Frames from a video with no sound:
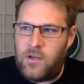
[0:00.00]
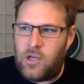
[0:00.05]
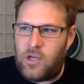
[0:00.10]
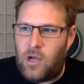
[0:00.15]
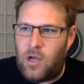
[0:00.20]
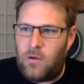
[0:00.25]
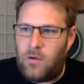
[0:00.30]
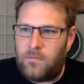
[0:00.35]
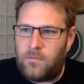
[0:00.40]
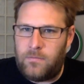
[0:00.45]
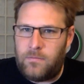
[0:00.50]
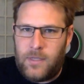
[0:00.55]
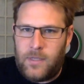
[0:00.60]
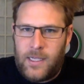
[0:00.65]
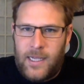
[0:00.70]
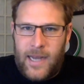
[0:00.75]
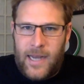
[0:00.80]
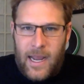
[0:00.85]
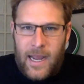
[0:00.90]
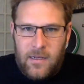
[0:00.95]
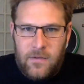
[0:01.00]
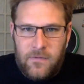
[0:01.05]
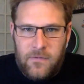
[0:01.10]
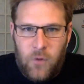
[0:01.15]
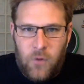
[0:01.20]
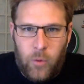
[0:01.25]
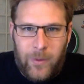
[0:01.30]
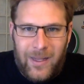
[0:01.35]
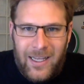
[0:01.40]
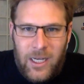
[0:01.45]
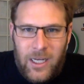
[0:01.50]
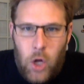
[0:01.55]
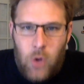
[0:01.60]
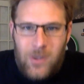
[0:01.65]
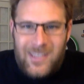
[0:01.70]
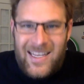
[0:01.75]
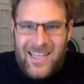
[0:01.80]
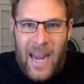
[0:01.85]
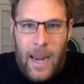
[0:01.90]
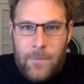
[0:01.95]
show, Connect, formerly
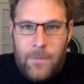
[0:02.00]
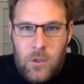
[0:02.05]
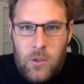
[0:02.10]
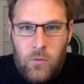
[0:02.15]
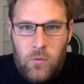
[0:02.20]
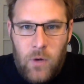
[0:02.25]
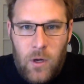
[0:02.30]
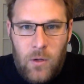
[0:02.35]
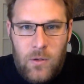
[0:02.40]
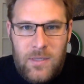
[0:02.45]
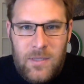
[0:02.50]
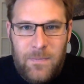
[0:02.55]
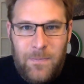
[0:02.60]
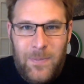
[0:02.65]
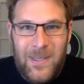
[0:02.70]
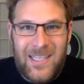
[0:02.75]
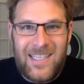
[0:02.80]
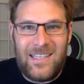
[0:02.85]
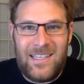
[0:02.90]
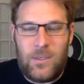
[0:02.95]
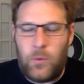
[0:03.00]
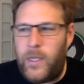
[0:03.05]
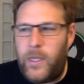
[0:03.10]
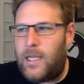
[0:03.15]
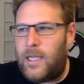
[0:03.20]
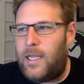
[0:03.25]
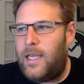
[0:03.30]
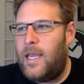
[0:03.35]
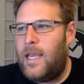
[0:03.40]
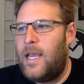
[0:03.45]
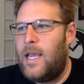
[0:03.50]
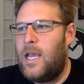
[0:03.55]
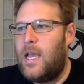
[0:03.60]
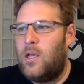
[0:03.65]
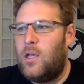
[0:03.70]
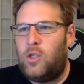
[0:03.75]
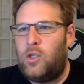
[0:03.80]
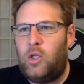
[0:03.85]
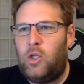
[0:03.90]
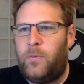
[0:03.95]
known as Hampton Roads Business Weekly.
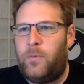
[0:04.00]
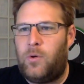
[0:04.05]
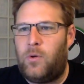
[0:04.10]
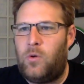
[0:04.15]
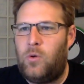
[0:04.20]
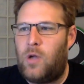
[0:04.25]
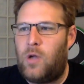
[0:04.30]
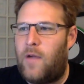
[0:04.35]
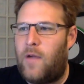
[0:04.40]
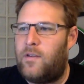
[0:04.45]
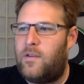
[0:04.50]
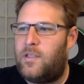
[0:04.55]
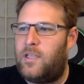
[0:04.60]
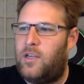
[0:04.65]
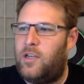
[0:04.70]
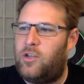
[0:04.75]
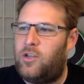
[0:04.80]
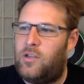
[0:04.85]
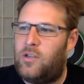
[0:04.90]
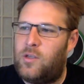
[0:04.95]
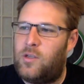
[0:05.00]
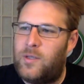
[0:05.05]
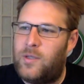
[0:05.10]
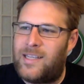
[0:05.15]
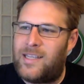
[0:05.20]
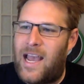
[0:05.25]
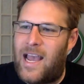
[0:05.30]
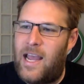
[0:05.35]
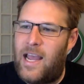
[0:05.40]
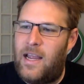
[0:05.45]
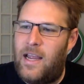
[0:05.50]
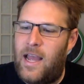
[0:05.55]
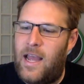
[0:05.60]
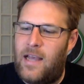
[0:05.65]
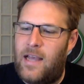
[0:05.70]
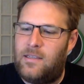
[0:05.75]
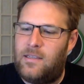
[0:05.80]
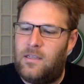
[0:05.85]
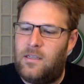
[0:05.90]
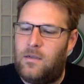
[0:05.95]
Super cool conversation. So this guy
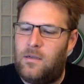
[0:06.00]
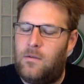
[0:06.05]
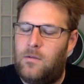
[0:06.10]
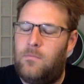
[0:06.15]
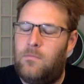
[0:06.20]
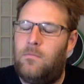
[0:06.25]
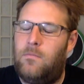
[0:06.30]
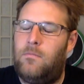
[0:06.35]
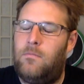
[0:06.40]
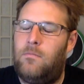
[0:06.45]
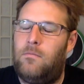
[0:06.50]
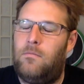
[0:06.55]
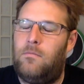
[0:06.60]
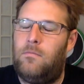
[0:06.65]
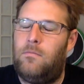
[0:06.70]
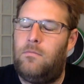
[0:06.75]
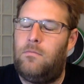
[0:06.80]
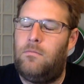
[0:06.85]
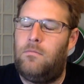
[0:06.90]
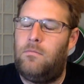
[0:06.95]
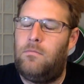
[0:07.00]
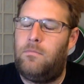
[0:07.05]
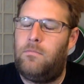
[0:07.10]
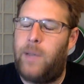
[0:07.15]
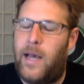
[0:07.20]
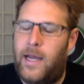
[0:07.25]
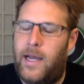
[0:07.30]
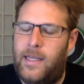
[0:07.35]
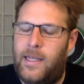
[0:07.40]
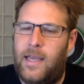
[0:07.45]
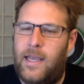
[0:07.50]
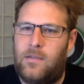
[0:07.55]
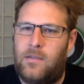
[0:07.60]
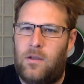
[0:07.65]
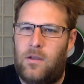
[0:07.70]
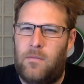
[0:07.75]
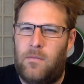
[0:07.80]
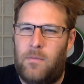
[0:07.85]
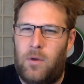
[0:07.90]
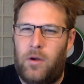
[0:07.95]
has a podcast
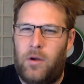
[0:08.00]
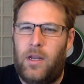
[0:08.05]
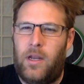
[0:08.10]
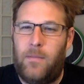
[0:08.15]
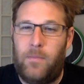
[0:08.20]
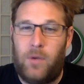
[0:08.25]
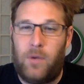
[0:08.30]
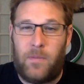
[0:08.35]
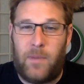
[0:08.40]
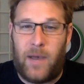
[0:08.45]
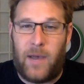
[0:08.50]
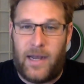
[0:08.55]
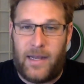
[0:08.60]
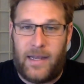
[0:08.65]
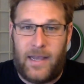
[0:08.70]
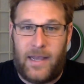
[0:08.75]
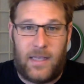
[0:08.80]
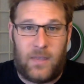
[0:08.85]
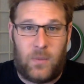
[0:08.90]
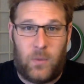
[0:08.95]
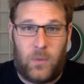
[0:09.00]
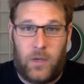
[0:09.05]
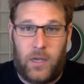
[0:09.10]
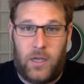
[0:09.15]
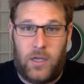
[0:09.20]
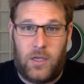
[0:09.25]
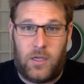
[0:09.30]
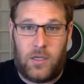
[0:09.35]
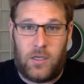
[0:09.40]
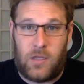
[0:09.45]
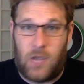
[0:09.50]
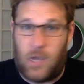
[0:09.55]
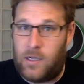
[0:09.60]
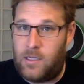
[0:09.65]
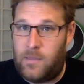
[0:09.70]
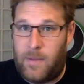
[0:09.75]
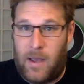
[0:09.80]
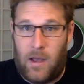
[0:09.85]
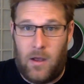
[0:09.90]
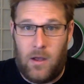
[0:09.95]
called The Marketing Book Podcast, where he just
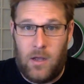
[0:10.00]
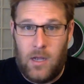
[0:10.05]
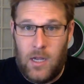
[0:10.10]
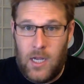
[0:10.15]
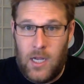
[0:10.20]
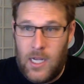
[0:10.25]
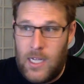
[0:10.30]
talks about